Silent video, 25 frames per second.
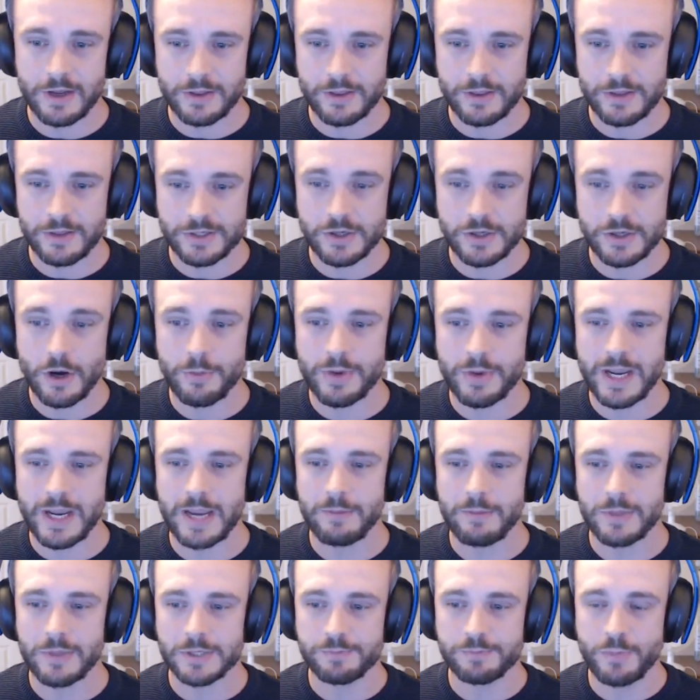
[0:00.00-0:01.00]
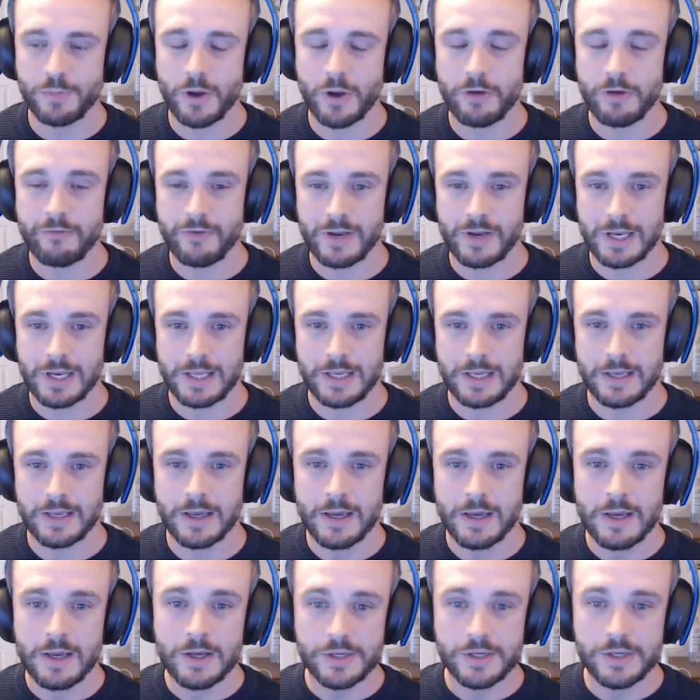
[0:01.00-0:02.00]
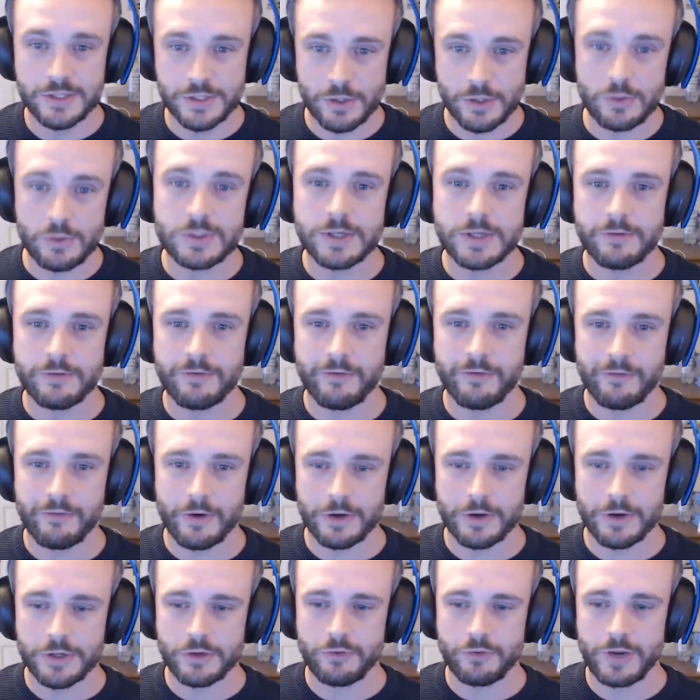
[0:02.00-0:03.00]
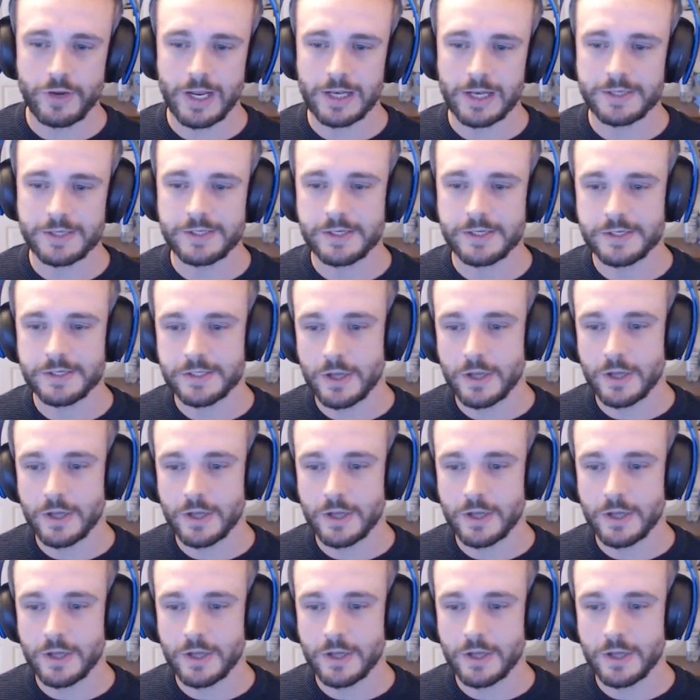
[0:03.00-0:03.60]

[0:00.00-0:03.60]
the type of game that's perfectly suited for virtual reality.